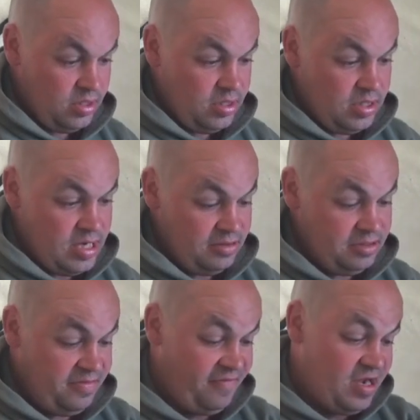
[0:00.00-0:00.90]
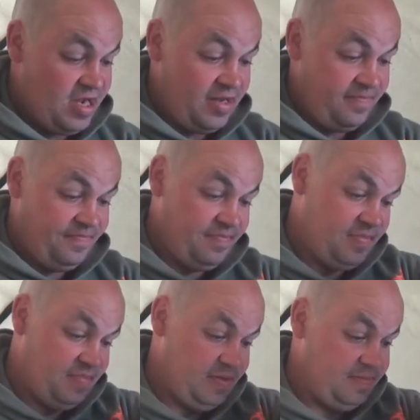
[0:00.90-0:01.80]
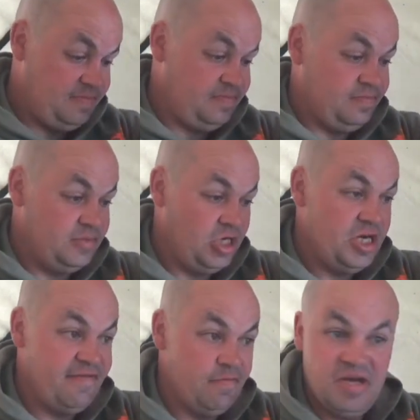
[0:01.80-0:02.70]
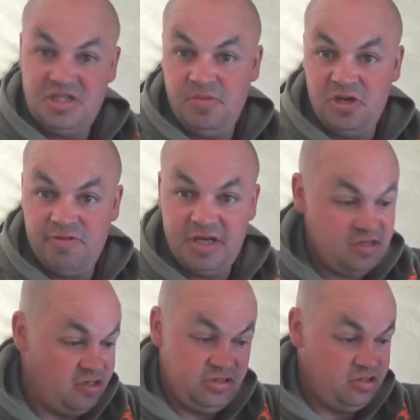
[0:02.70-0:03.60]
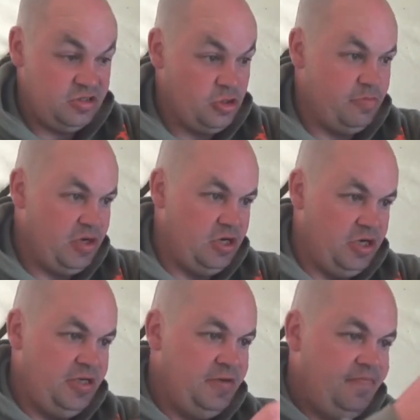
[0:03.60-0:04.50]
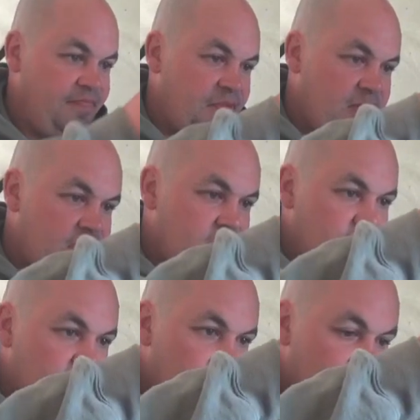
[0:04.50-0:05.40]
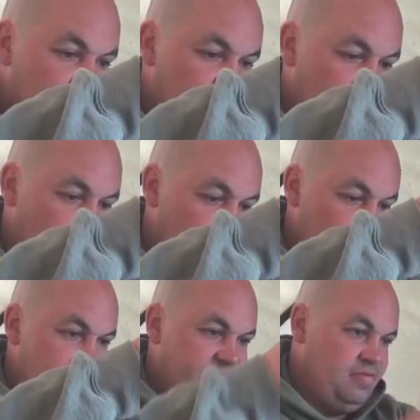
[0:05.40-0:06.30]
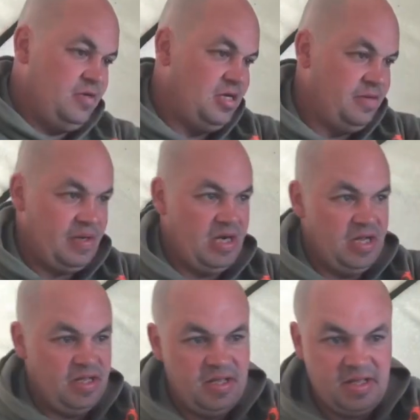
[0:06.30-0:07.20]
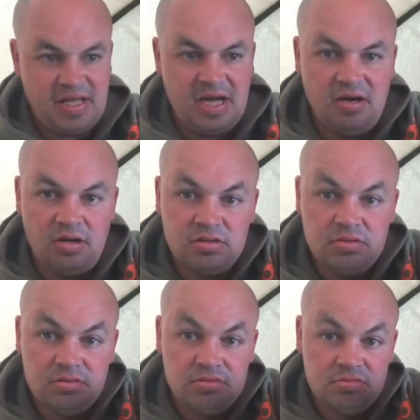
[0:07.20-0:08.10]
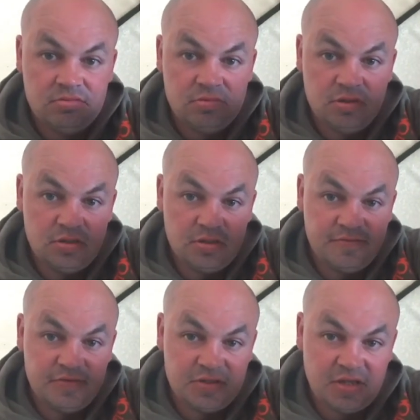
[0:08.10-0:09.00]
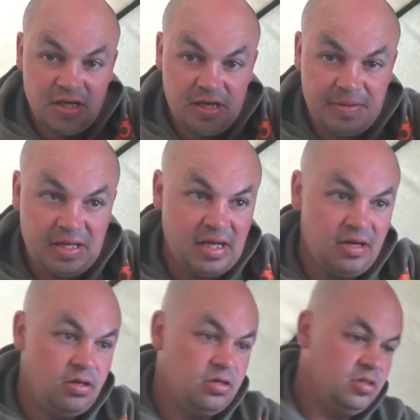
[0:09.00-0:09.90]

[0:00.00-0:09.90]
Now to be fair, I never measure my rigs, I just do it by eye, and I normally have them about that long. I don't know if you can see that, about that long.